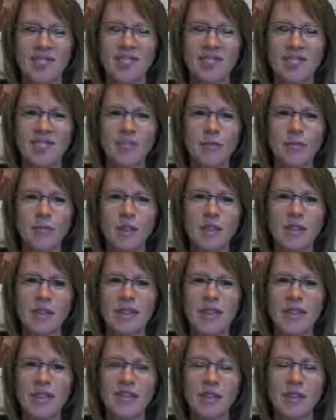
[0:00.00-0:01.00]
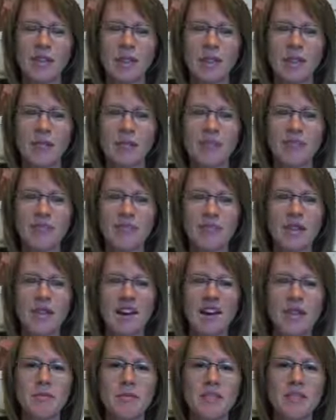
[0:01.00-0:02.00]
Good morning, everyone.
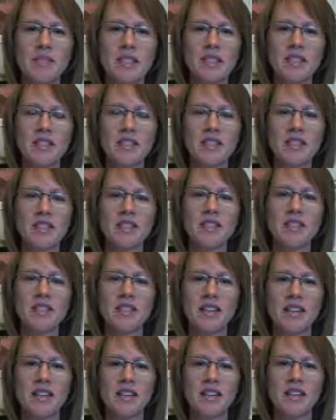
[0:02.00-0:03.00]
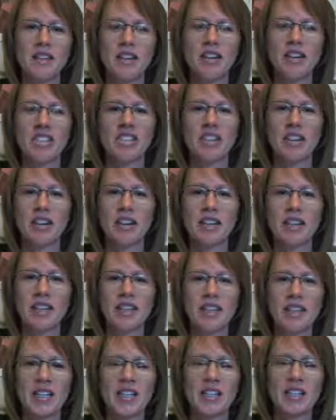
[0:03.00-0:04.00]
I'm doing this angel card
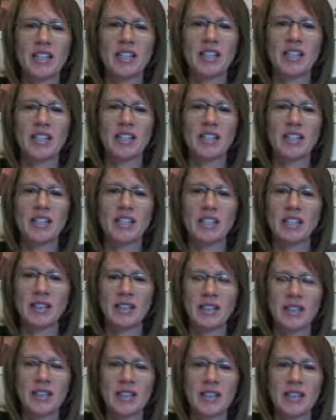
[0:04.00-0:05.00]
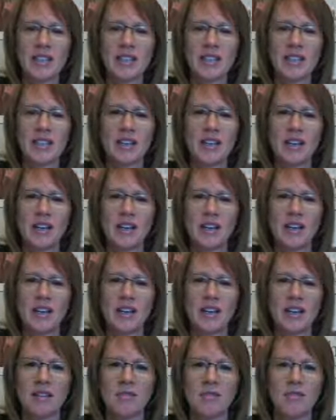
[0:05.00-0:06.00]
reading a little early
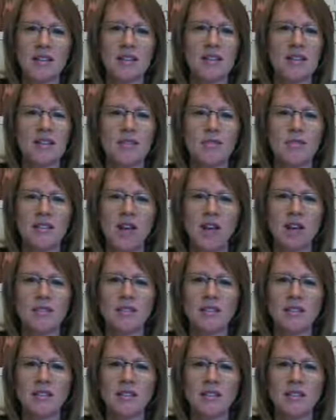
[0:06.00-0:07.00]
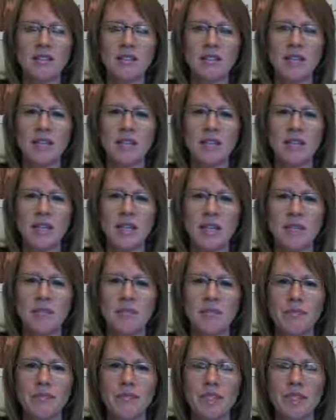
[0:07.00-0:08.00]
as I'm traveling next week.
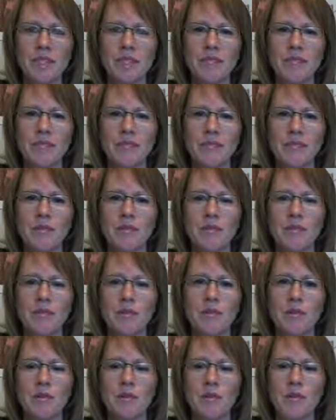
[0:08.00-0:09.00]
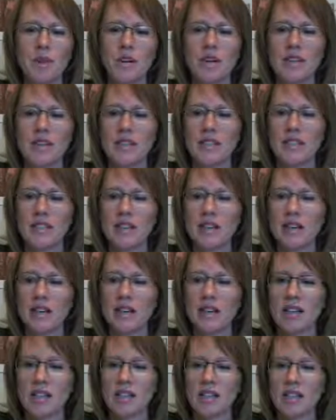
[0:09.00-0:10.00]
So it
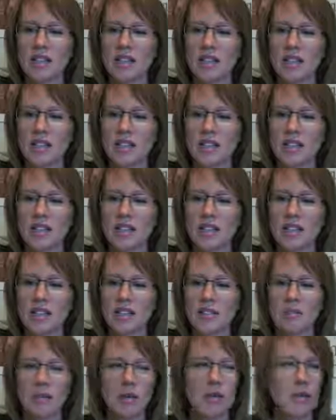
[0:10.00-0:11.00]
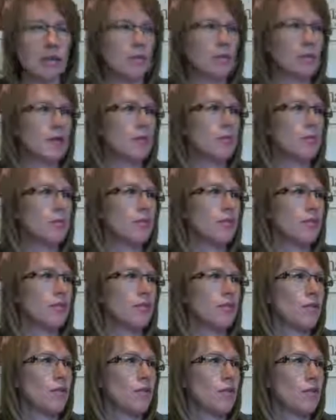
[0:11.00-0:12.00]
actually is about a week
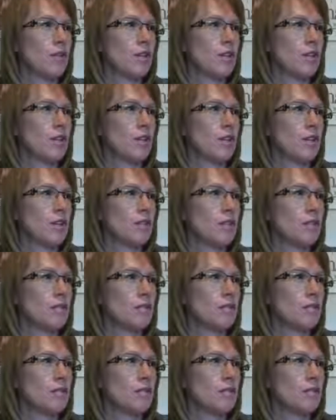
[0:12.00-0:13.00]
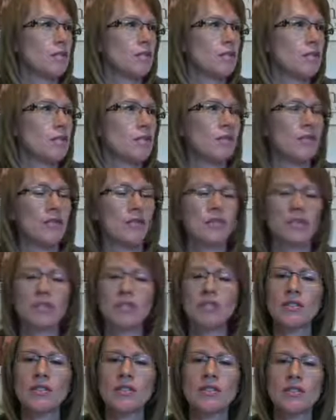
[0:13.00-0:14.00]
before the
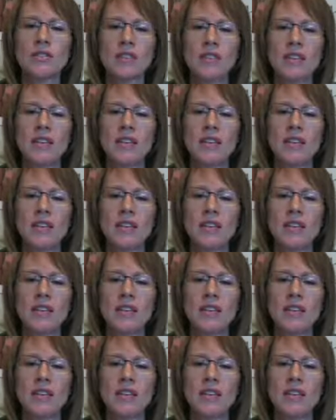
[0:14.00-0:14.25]
1st.